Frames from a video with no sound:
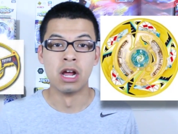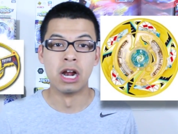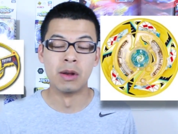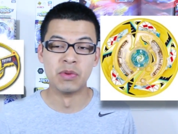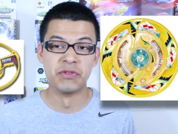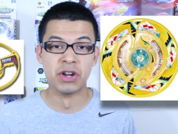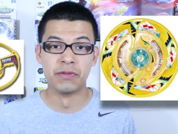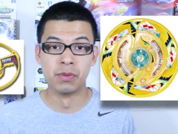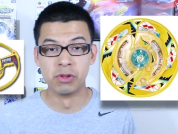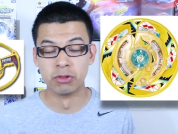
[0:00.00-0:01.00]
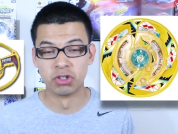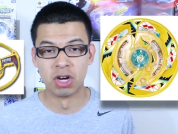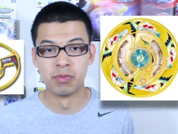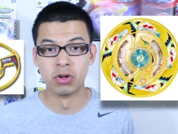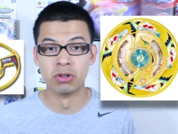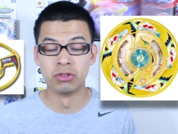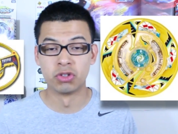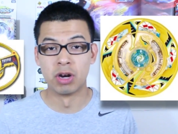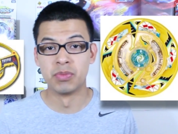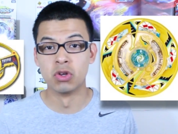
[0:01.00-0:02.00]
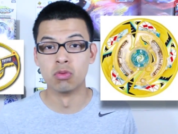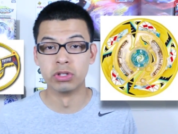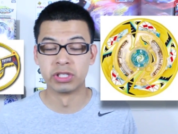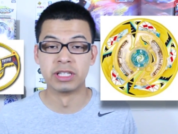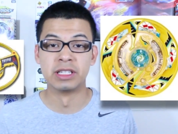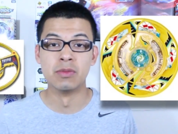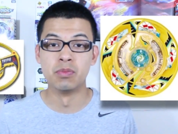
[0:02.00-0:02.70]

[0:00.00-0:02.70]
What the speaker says: If you're not familiar with Tripio, Tripio was like a